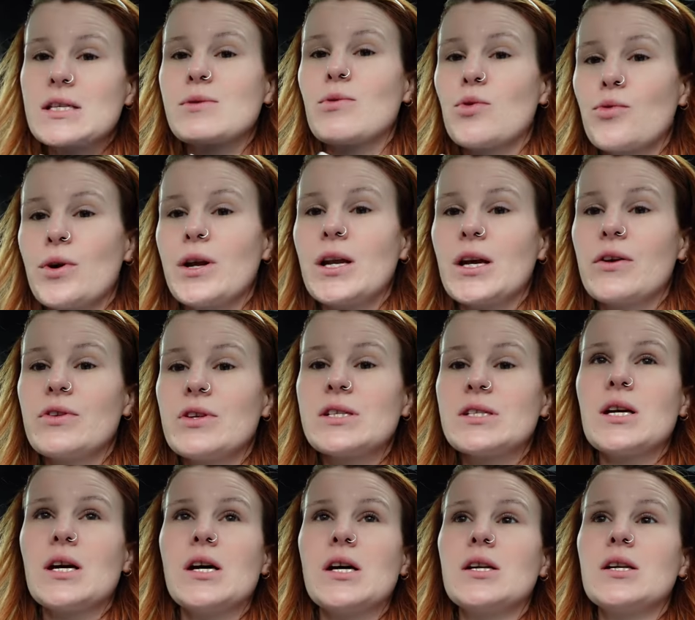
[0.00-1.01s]
some more reading of this
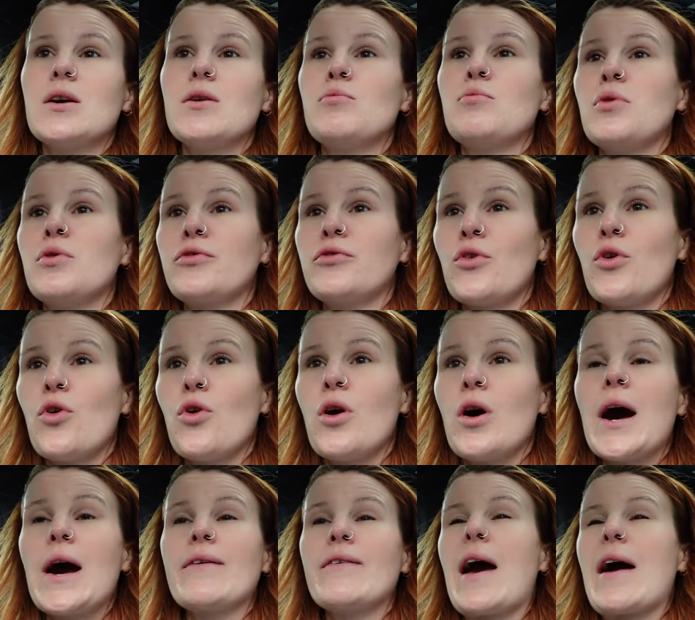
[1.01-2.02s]
done before
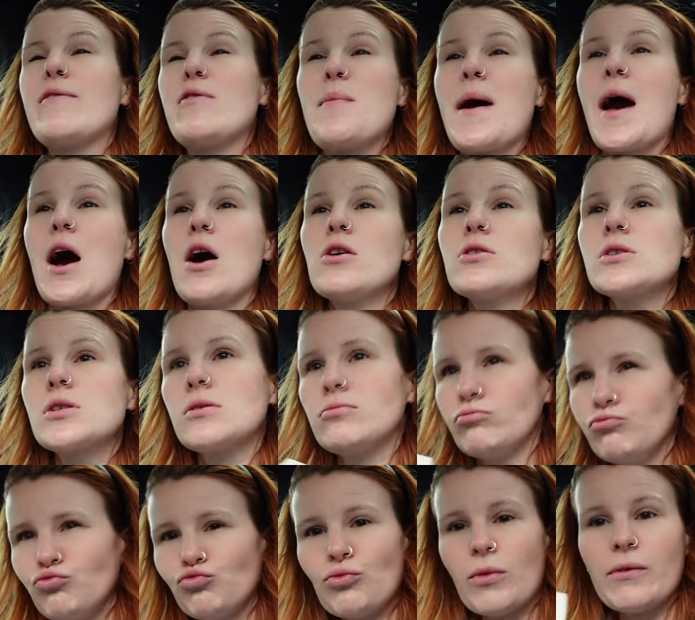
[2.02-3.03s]
I have about
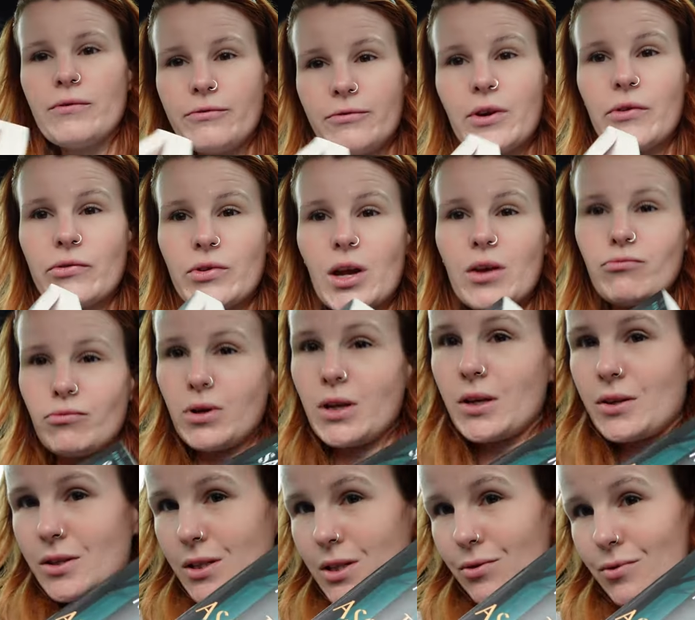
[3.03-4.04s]
15
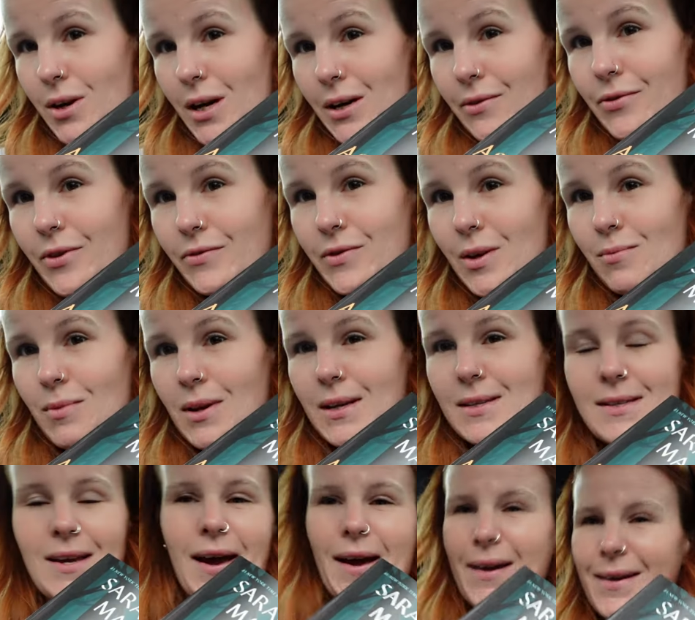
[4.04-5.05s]
minutes to read. 15
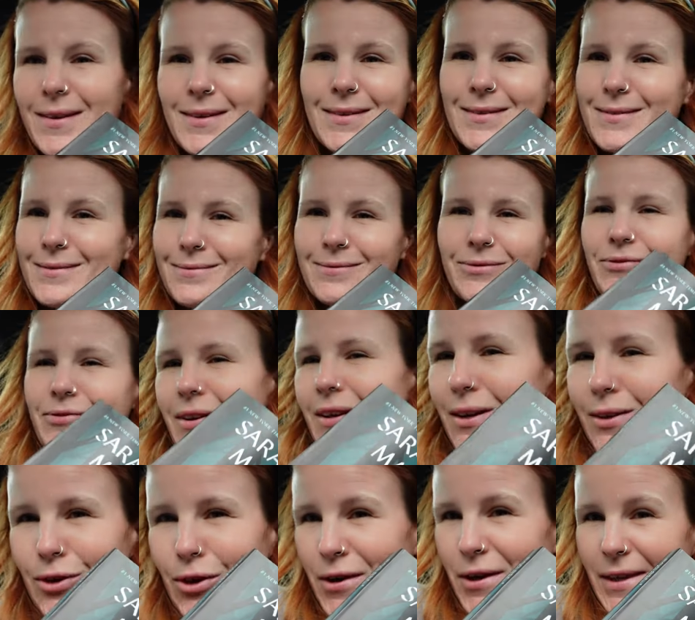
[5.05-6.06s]
minutes. I can fit
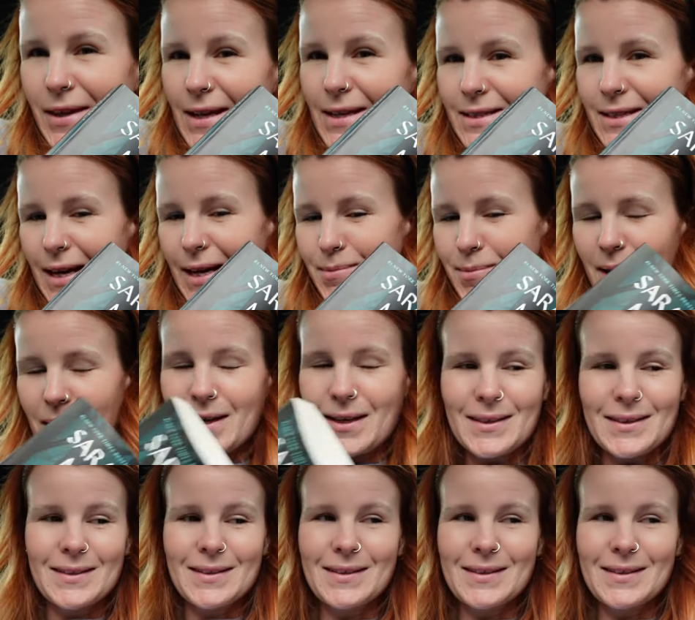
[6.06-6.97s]
a lot in that time, right?